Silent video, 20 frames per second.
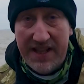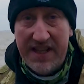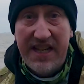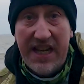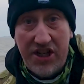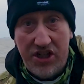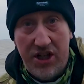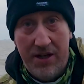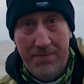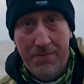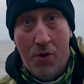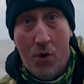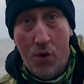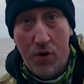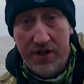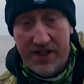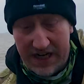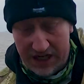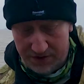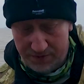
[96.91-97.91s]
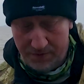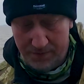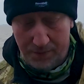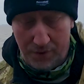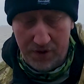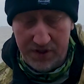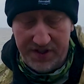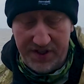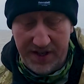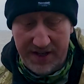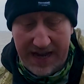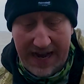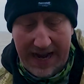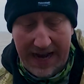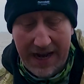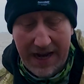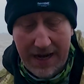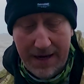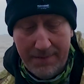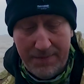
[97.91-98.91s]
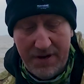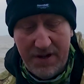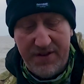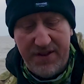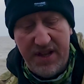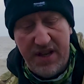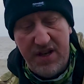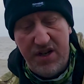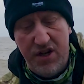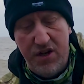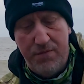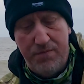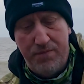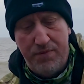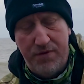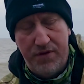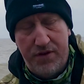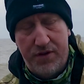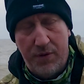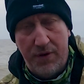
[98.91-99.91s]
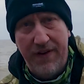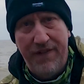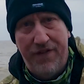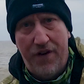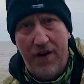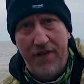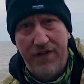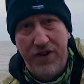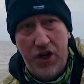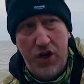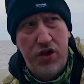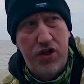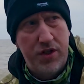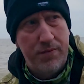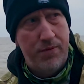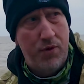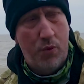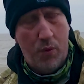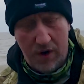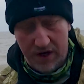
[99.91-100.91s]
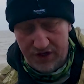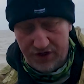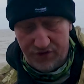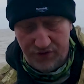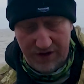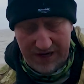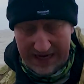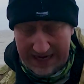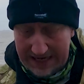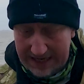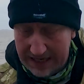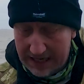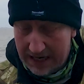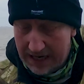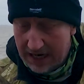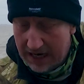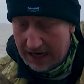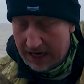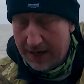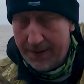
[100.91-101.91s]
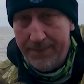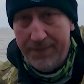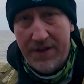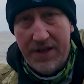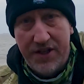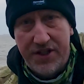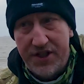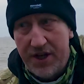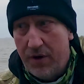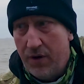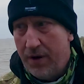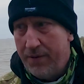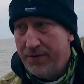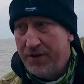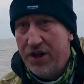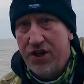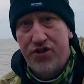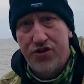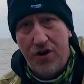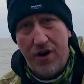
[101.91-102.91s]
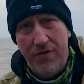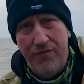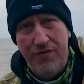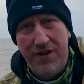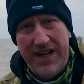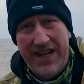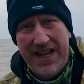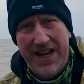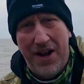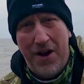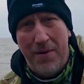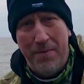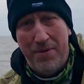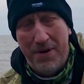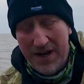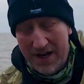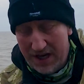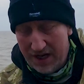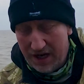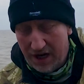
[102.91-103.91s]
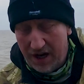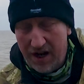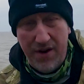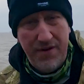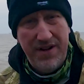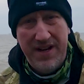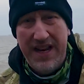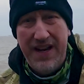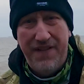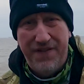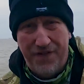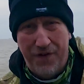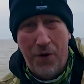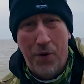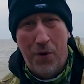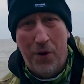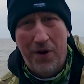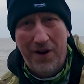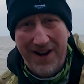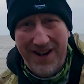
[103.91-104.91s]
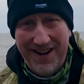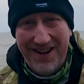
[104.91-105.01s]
There's actually more attachment points than that, but 25 usable ones really. So I'm going to try and rig it up. I only need 4.